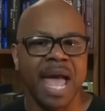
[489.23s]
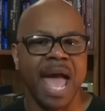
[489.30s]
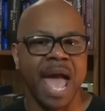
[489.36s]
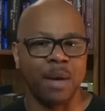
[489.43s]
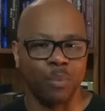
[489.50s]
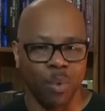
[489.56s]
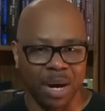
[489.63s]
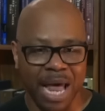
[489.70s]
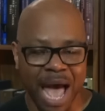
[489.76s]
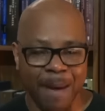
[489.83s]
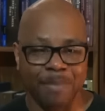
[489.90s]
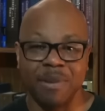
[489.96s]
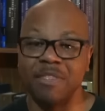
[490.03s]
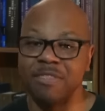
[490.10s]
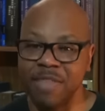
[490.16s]
And what
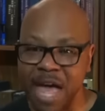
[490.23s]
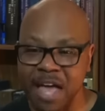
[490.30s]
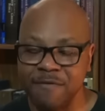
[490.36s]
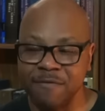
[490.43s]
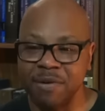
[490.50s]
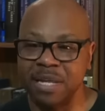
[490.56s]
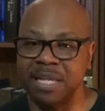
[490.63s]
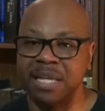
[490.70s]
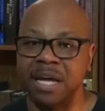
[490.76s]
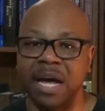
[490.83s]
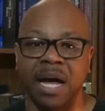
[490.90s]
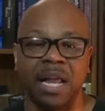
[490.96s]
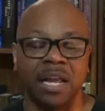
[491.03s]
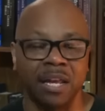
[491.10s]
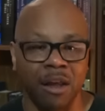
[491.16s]
happened, thankfully,
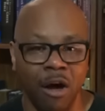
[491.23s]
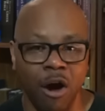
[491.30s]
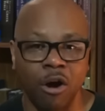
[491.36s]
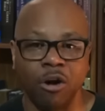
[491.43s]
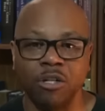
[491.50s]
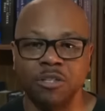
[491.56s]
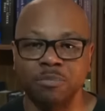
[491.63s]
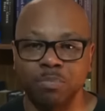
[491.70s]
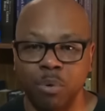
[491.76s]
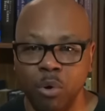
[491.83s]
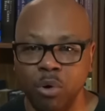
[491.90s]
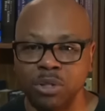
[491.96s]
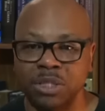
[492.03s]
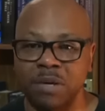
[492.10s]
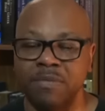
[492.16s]
a large
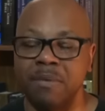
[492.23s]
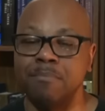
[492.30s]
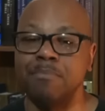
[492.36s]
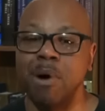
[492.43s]
portion of them,